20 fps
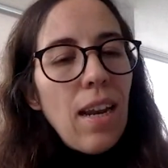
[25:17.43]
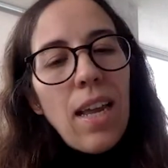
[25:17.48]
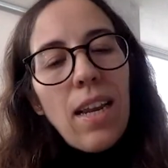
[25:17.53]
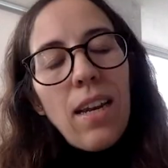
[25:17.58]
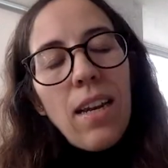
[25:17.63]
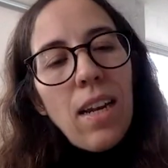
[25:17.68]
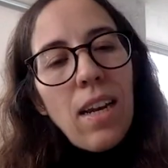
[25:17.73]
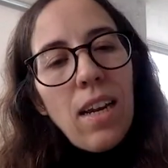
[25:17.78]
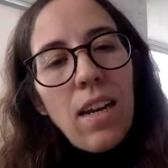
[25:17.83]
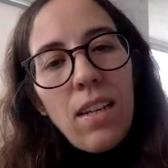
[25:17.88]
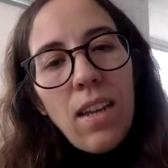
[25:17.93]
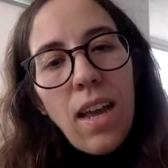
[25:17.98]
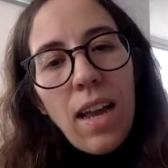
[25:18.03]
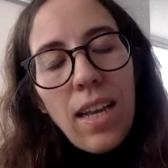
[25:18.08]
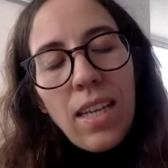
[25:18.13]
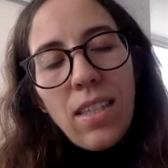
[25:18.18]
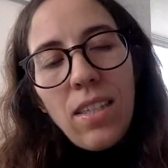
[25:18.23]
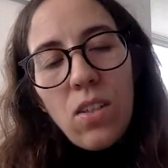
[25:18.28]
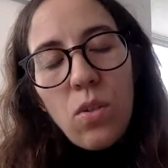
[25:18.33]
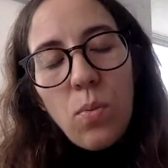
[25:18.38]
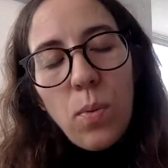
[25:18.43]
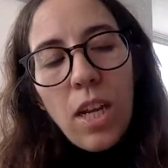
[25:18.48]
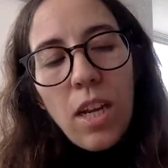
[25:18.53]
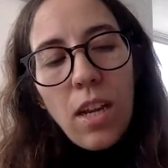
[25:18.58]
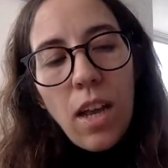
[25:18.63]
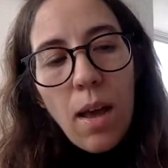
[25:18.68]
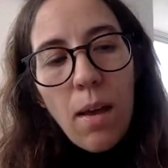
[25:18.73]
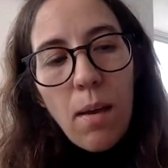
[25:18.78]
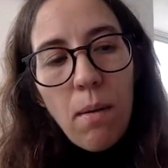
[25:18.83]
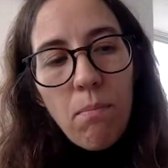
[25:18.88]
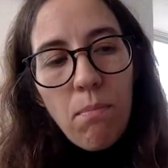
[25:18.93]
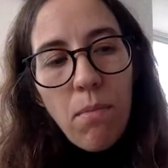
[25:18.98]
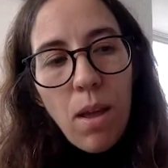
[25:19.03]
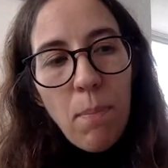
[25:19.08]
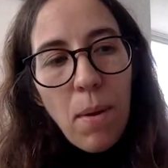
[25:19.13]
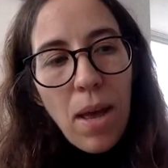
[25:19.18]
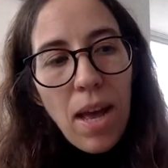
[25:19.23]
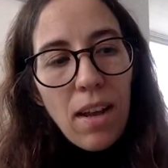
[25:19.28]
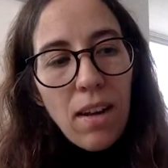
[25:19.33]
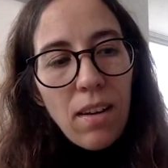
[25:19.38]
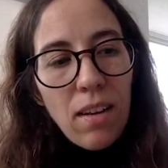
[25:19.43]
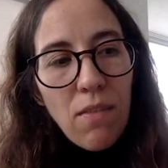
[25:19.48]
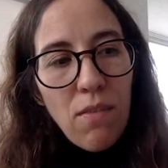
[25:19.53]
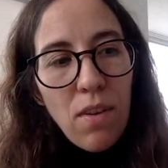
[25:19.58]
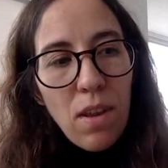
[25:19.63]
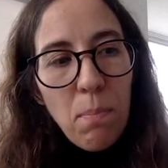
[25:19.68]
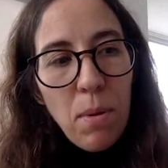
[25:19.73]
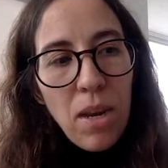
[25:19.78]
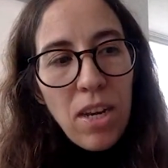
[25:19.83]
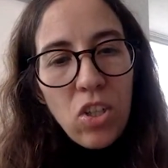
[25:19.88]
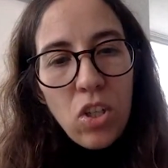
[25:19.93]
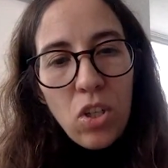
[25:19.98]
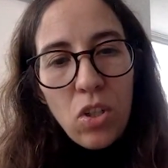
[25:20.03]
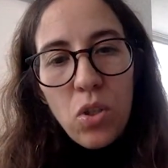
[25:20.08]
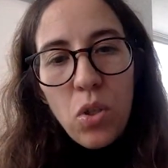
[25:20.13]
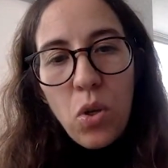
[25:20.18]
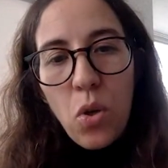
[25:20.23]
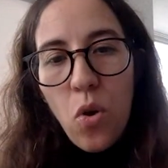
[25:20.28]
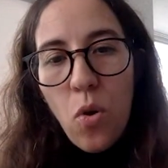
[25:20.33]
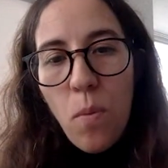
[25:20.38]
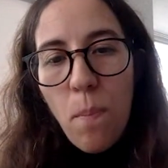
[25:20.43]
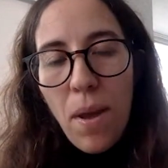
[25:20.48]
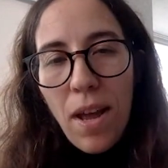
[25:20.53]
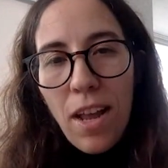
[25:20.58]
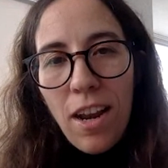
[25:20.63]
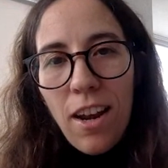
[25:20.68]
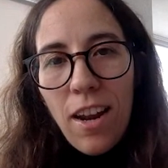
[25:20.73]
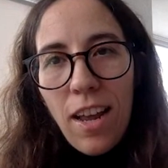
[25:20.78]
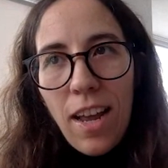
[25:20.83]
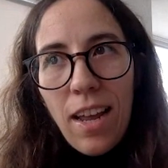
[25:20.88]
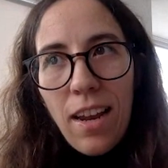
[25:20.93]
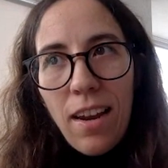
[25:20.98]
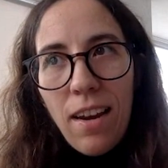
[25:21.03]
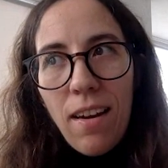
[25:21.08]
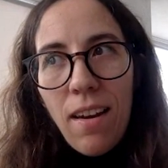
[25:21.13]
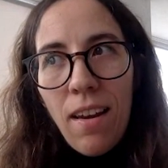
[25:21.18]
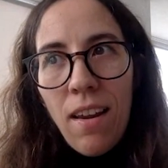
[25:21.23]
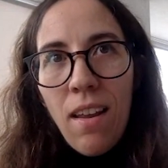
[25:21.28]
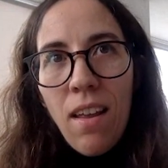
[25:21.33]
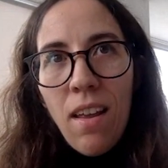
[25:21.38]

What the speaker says: And I guess it's really about giving patients hope and